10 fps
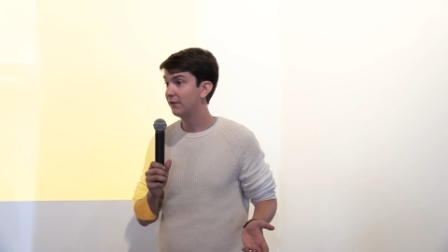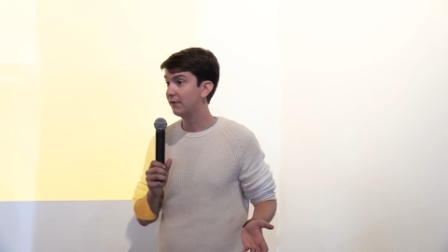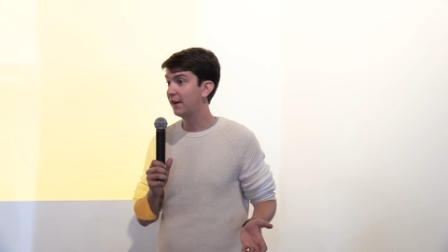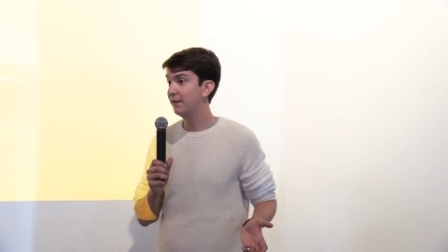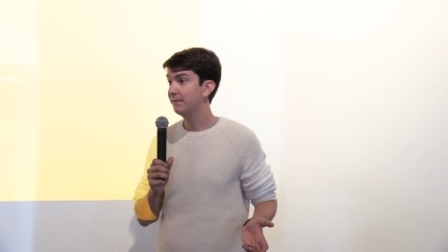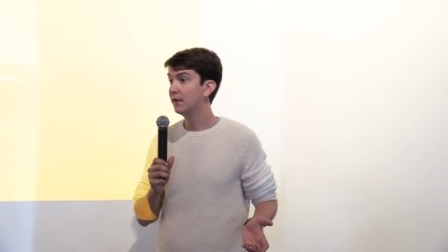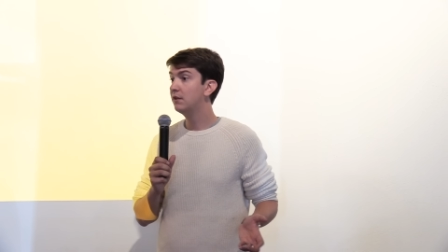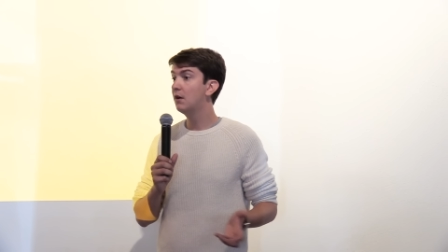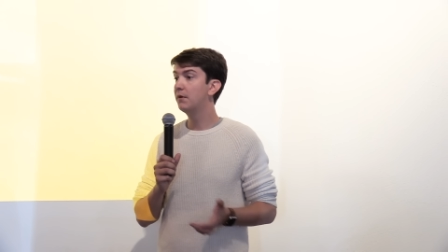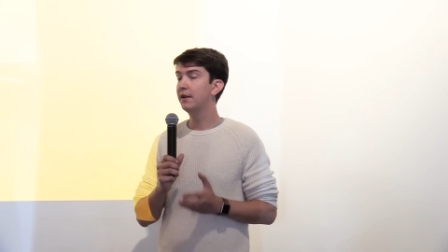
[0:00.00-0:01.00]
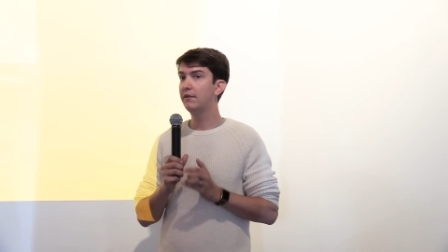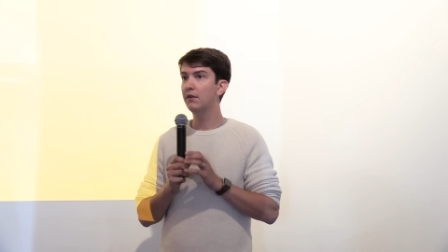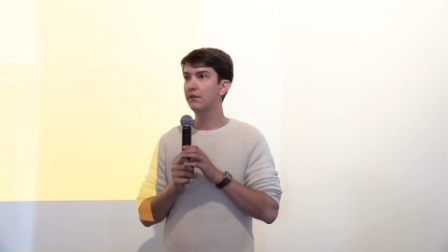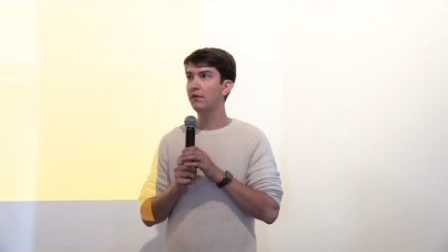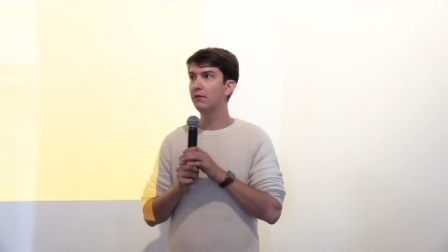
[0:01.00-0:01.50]
Right? No one
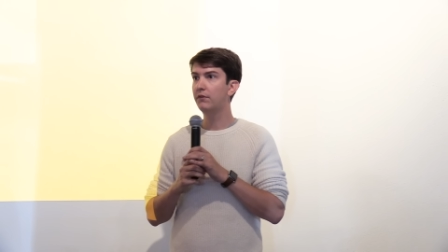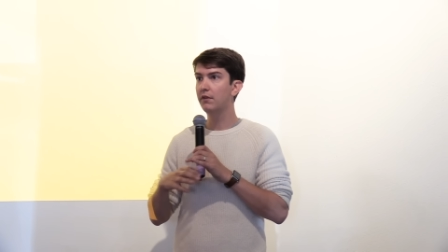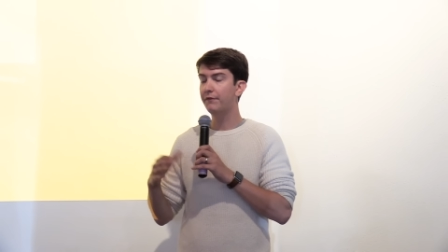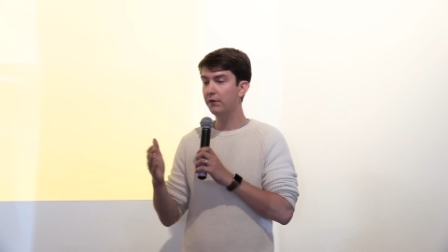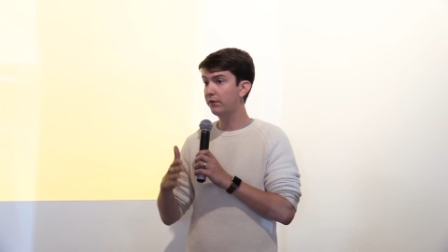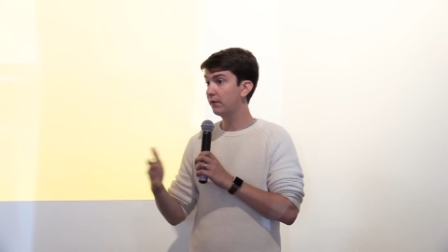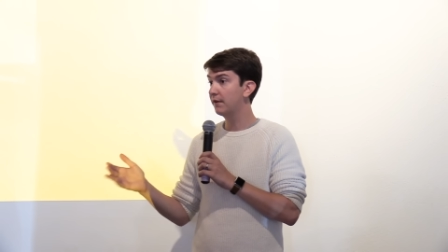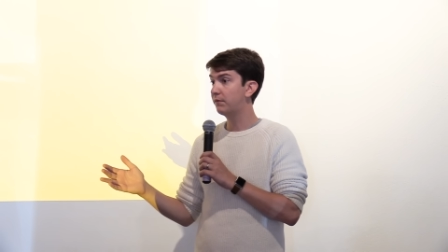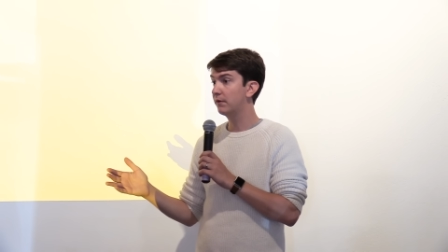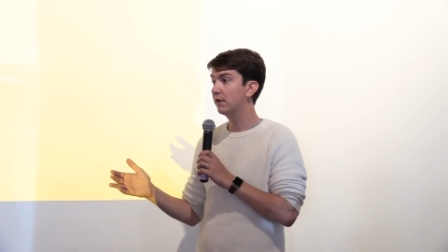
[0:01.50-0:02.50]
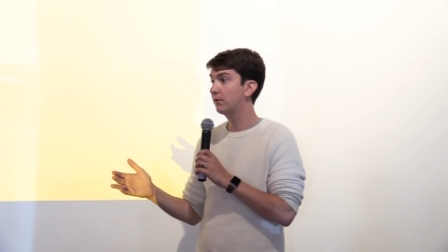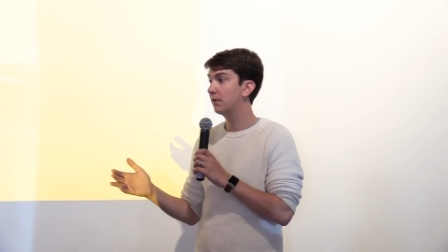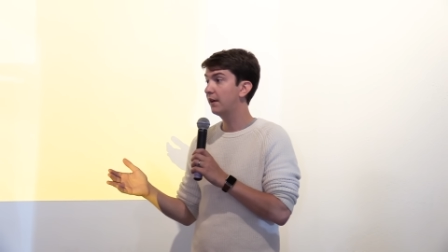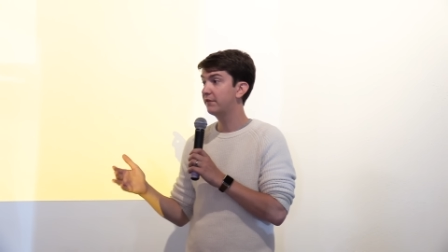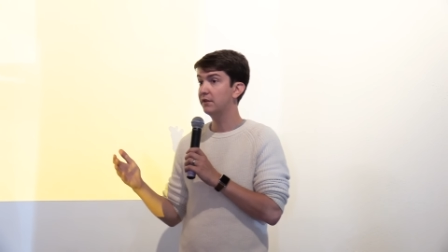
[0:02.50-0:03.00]
is, so the first 3 to 4 years
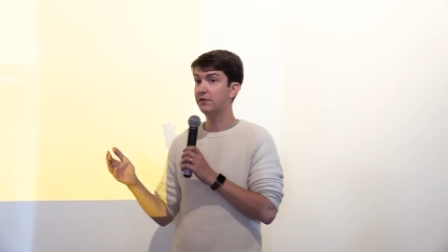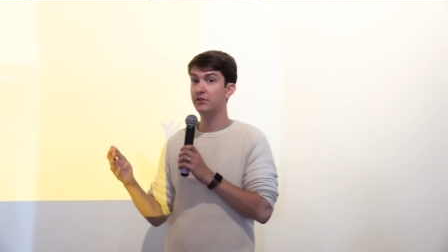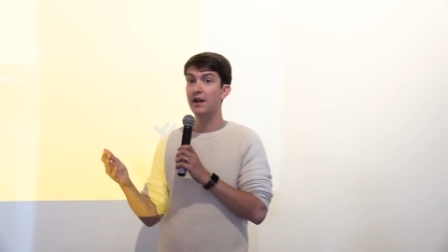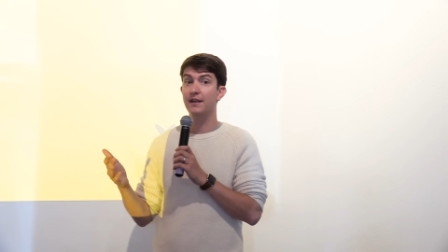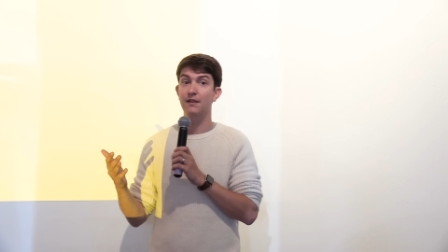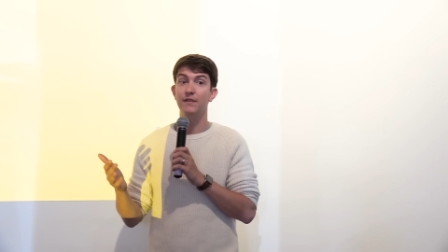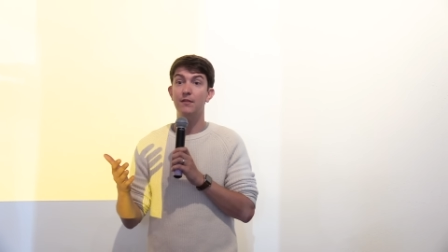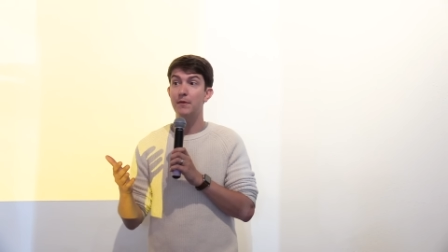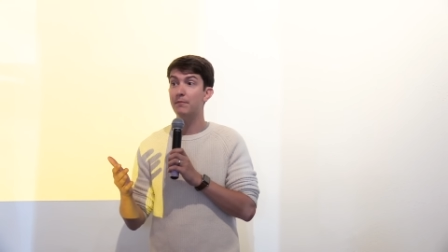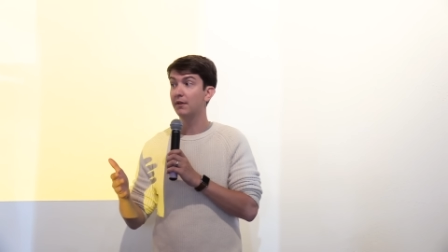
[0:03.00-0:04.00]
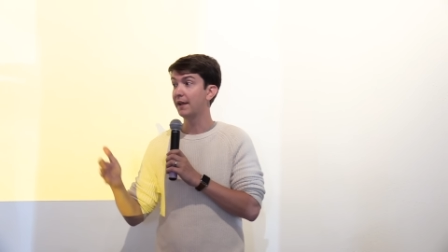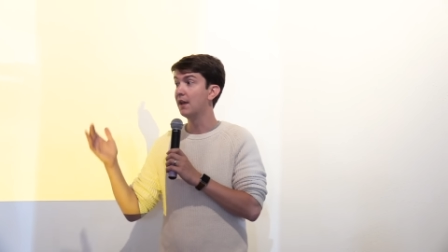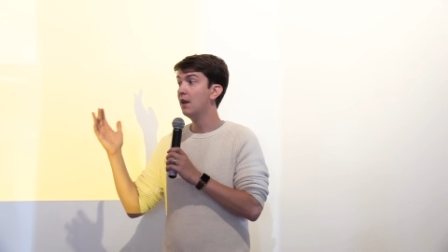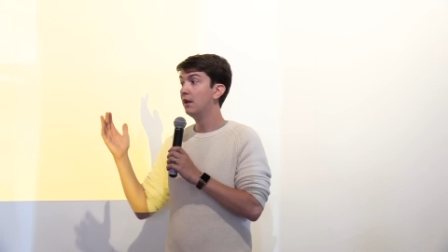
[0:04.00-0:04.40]
were us just trying to convince people like,